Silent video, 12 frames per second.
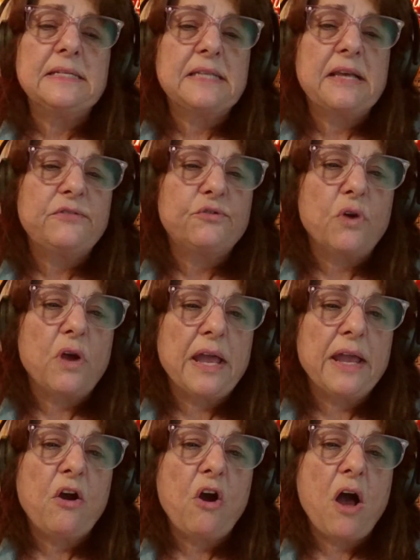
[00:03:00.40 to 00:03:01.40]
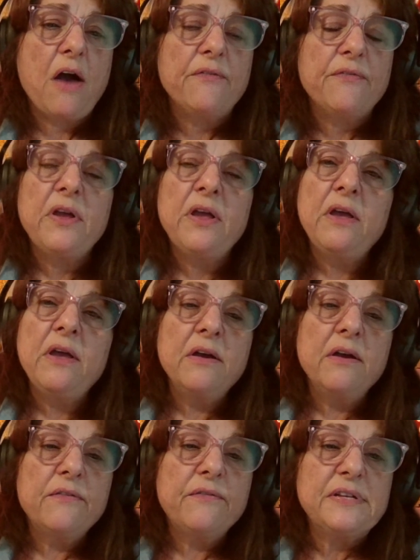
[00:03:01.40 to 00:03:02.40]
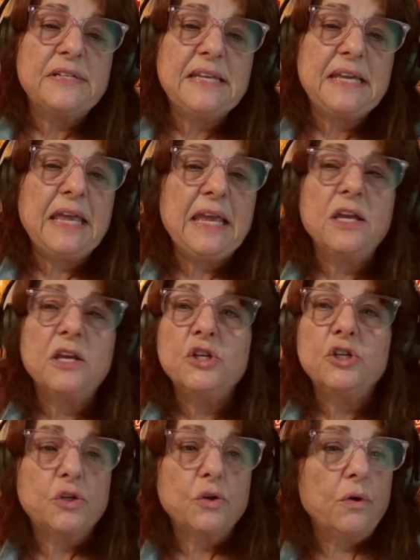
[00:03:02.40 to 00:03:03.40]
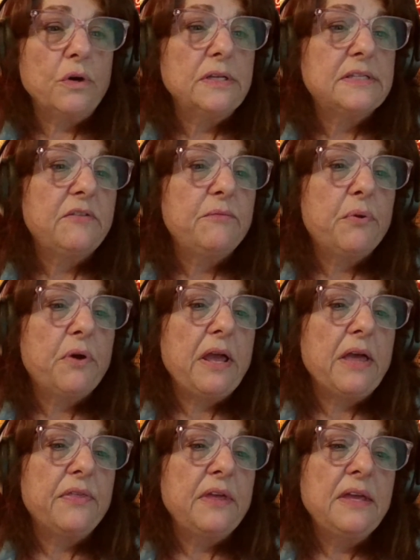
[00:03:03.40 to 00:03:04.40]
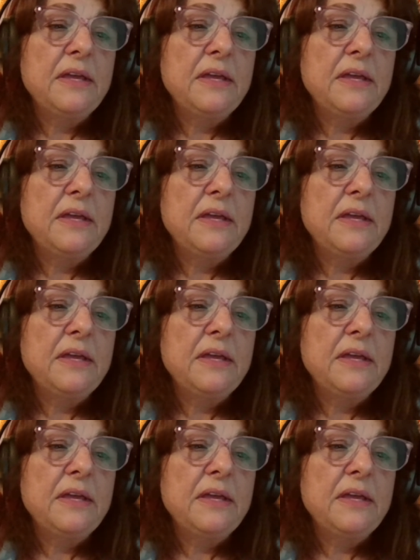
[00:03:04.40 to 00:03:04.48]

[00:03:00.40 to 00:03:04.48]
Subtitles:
have dry cough, fatigue, shortness of breath.